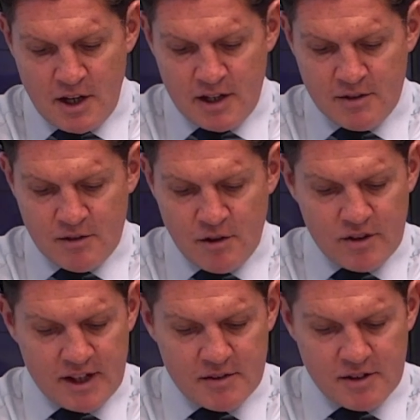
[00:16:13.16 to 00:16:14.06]
And look,
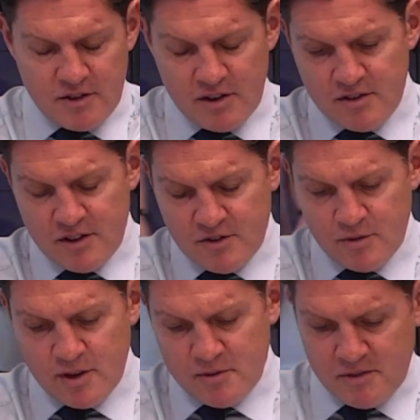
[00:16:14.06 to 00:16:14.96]
that
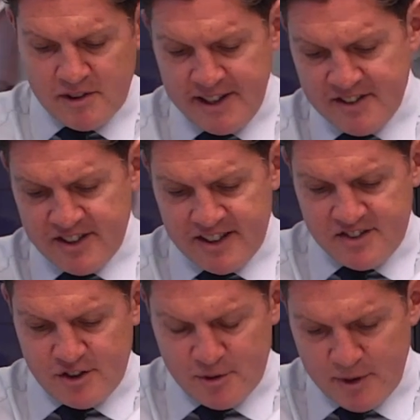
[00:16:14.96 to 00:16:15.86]
it leads
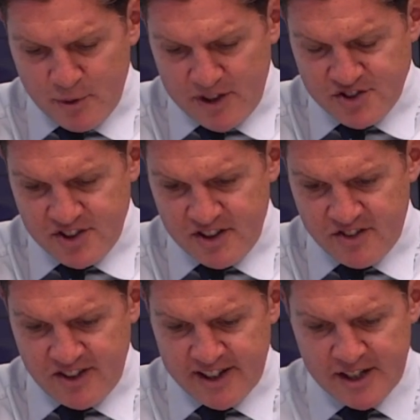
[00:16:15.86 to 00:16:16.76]
nicely onto a question,
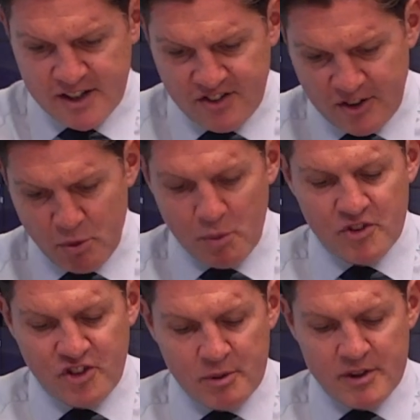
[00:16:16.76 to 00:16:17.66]
because Diane, you're saying what we're
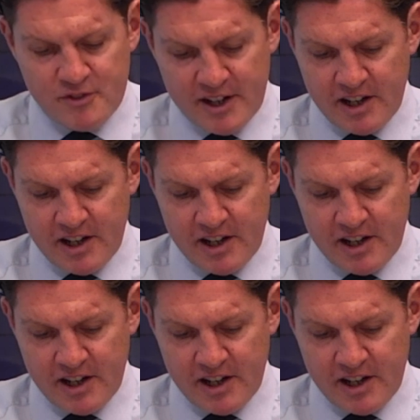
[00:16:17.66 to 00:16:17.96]
doing for